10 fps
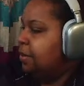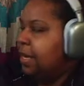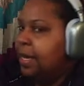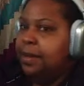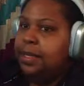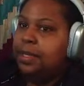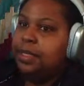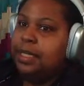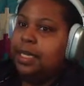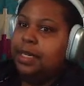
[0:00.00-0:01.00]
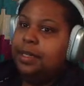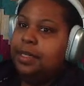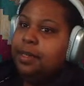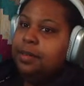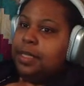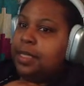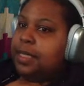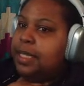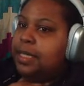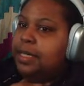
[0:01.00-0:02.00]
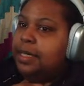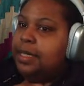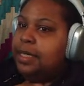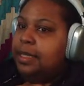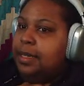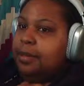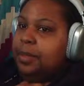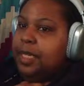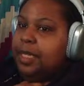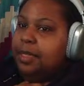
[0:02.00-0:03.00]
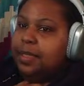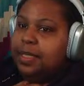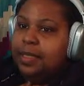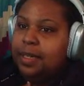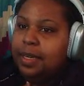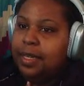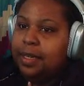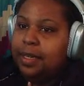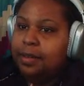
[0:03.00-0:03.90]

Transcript: Oh, it was saying no sound was detected on TikTok because I wasn't talking.